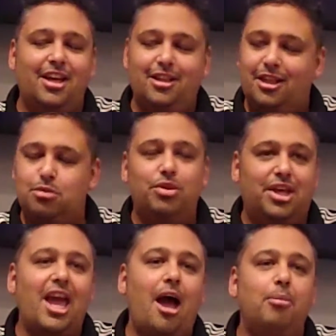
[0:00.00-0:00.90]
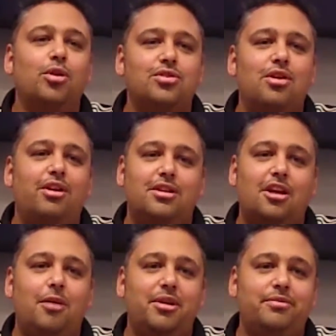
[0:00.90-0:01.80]
And that's when the capital started
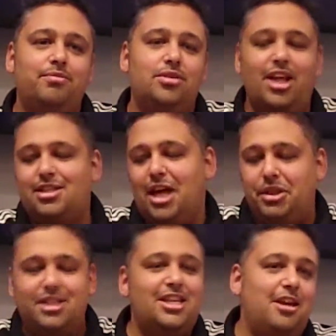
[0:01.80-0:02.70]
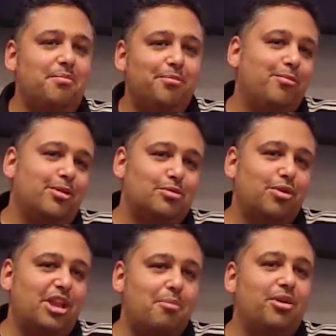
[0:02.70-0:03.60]
to come in. So that's how the team
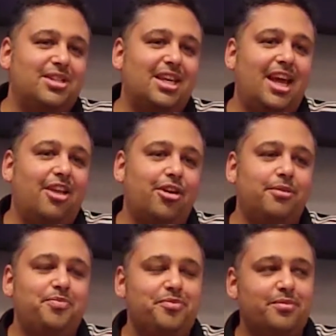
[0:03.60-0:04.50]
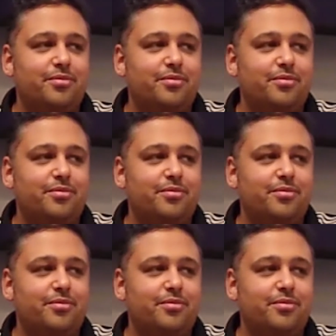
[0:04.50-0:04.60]
was really put together.